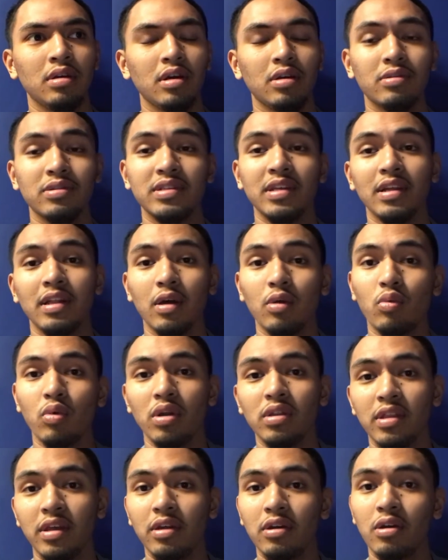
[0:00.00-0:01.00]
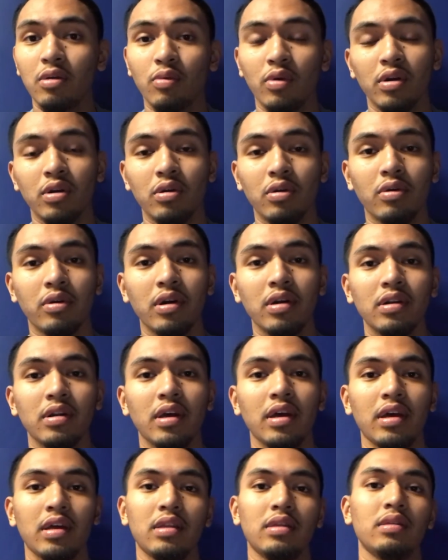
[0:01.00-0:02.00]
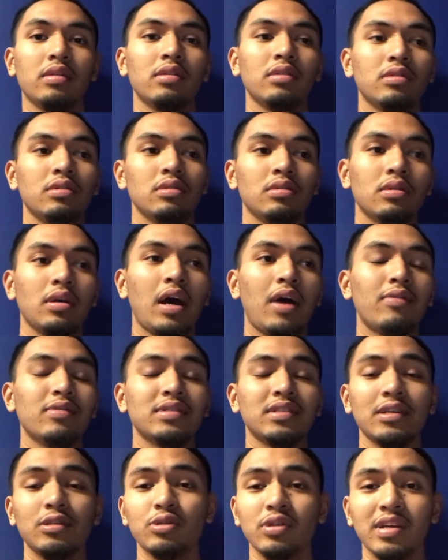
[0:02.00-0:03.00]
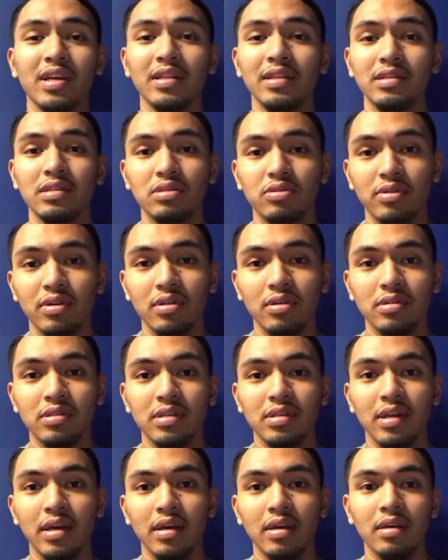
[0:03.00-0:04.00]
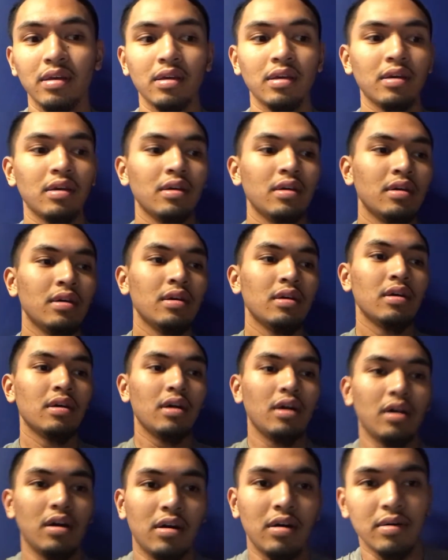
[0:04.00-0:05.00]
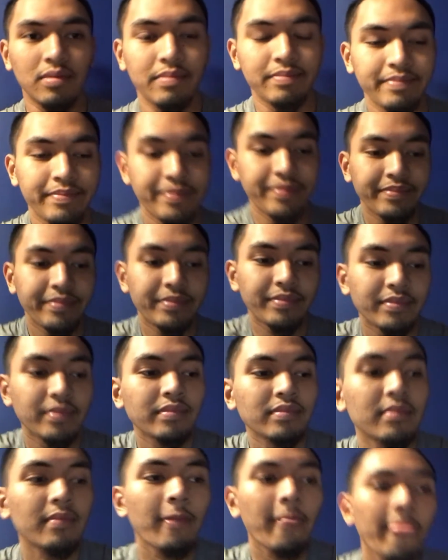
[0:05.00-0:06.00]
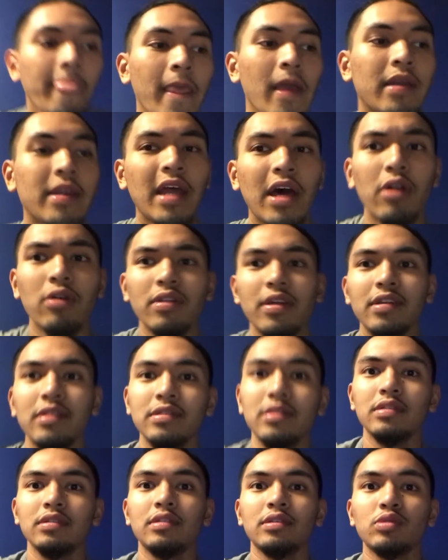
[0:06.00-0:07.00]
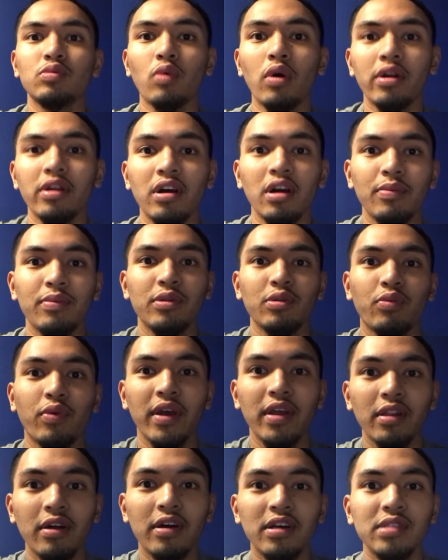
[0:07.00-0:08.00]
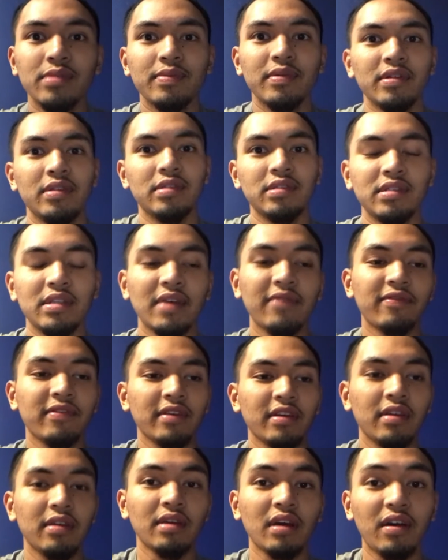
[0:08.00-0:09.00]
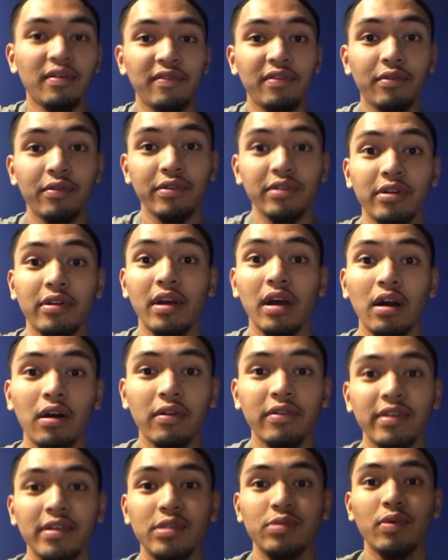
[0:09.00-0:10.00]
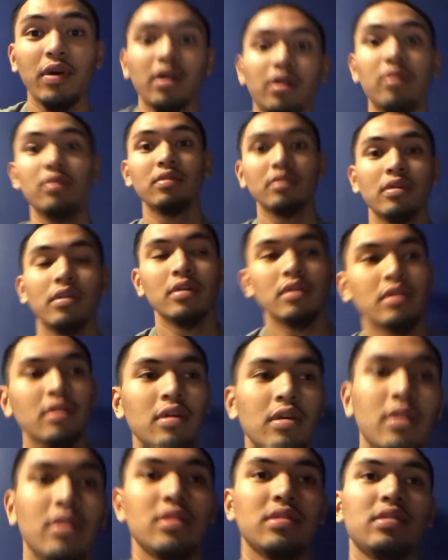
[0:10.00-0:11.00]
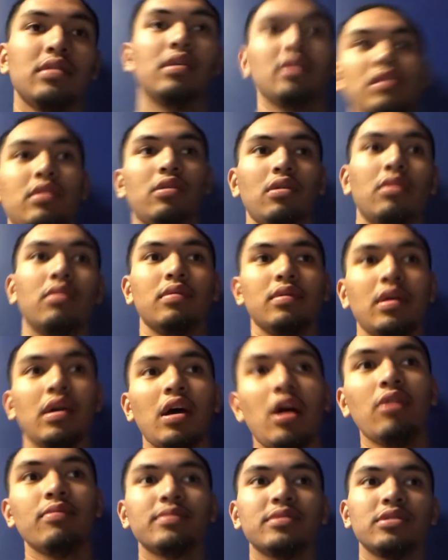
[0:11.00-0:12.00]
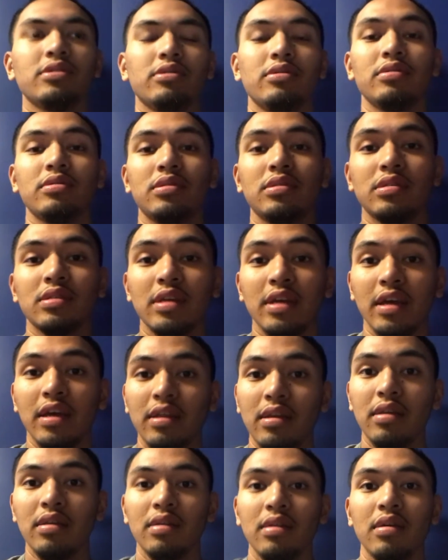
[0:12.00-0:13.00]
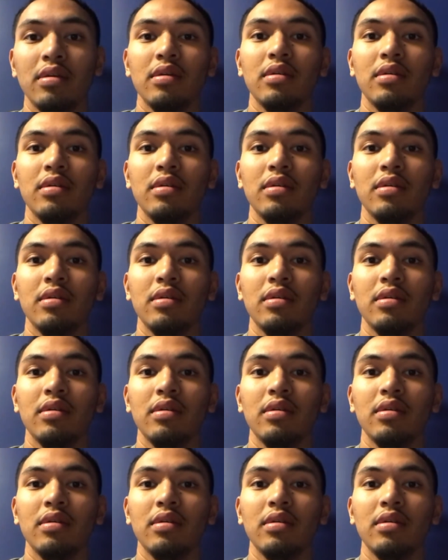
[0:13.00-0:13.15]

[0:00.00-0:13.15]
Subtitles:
it'll say like 1 liter or 1 quart, and I would say drink at least 3 of those a day. Um, Not only does water help with weight loss, but it's definitely helpful with your health as well. And it helps your skin.